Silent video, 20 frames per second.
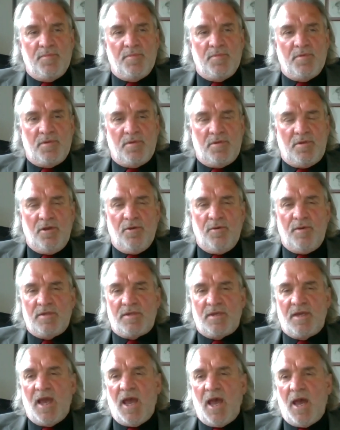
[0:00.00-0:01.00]
serious
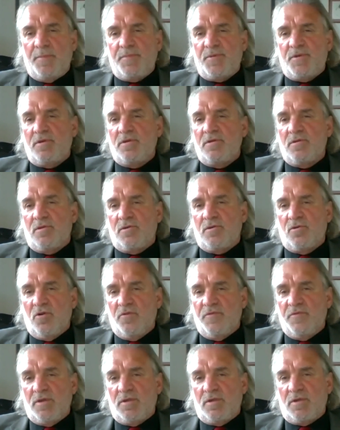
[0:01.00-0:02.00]
gaps in
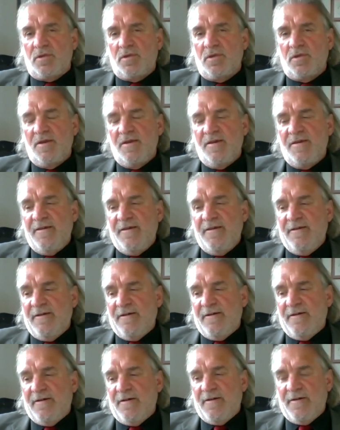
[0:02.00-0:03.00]
service.
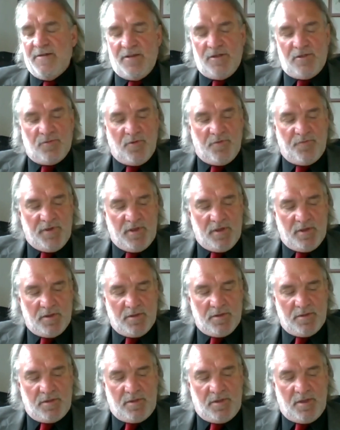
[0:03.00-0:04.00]
It's
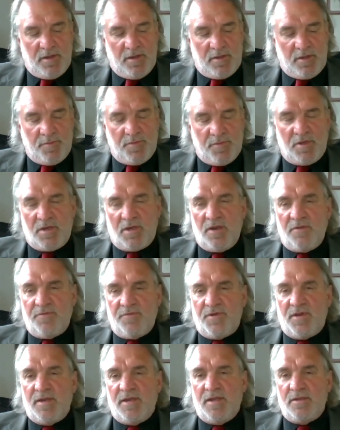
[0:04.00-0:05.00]
revealed some
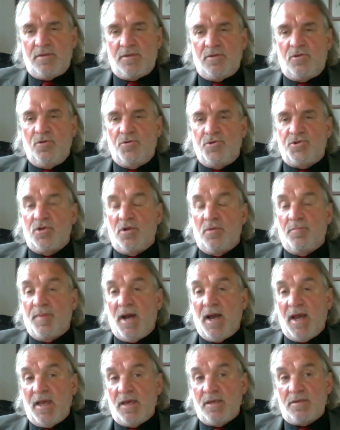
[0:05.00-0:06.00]
significant institutional
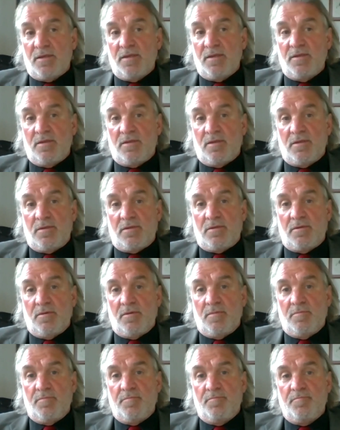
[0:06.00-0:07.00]
bias in the system.
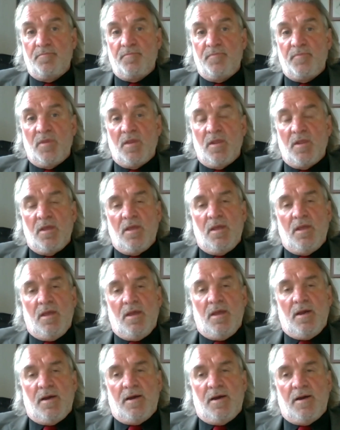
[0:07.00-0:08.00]

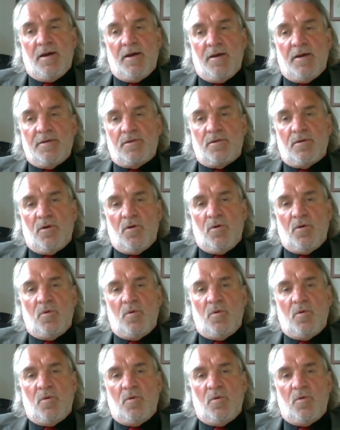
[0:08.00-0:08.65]
So,